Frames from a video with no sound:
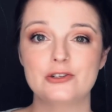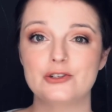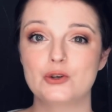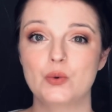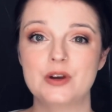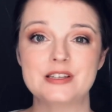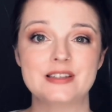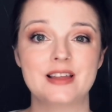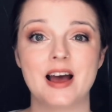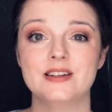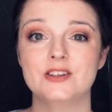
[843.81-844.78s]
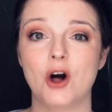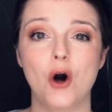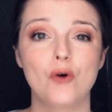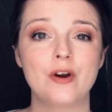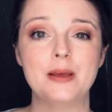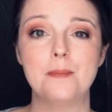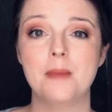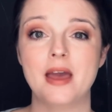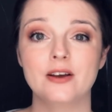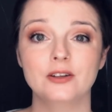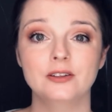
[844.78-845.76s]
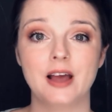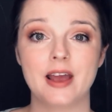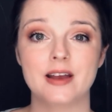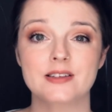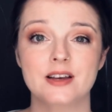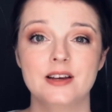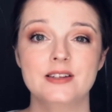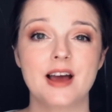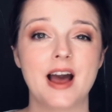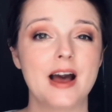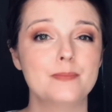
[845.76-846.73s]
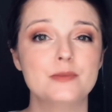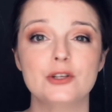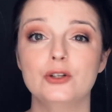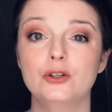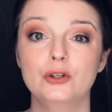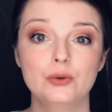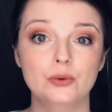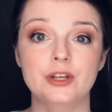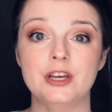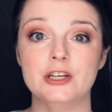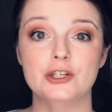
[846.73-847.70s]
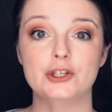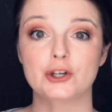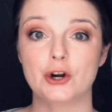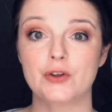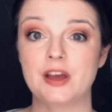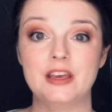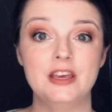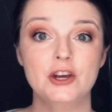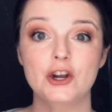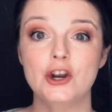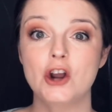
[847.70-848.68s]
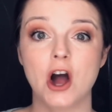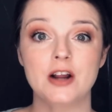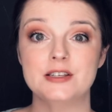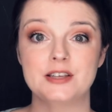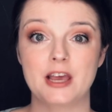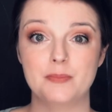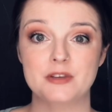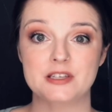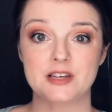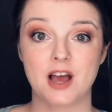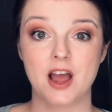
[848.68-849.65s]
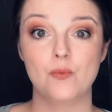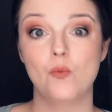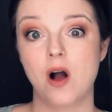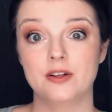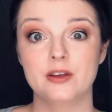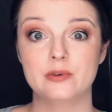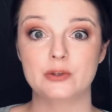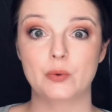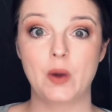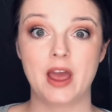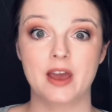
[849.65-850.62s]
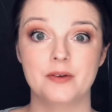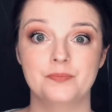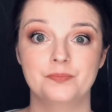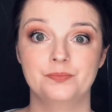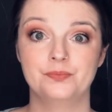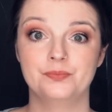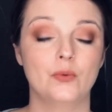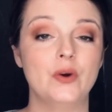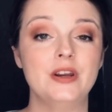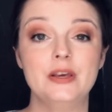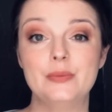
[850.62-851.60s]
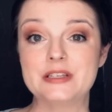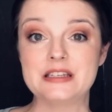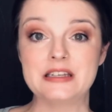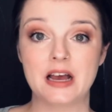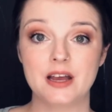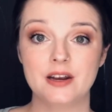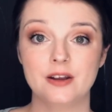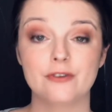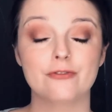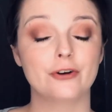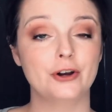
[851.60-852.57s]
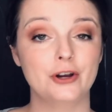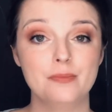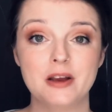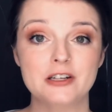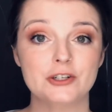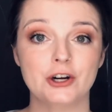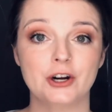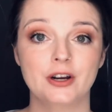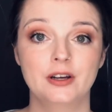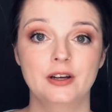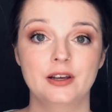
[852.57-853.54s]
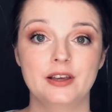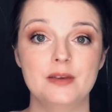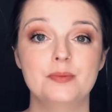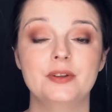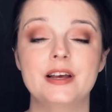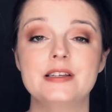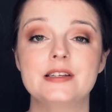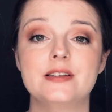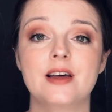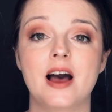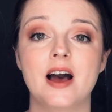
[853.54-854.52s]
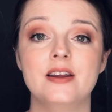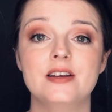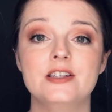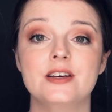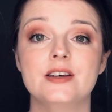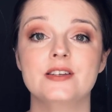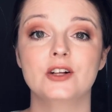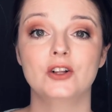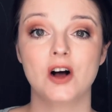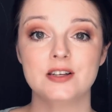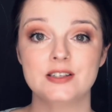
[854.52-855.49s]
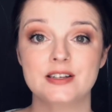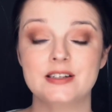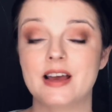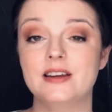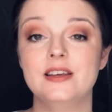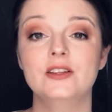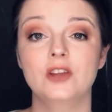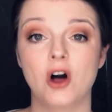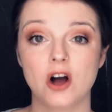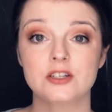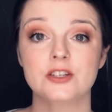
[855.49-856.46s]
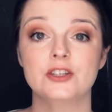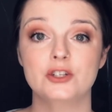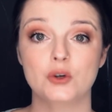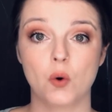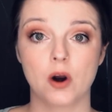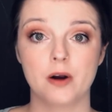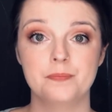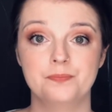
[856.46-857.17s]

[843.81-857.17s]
to twist Thad's already mangled legs to absolutely ensure that he could not escape this time while he was away. When he was done, for good measure, he placed Thad into his closet and he locked the door.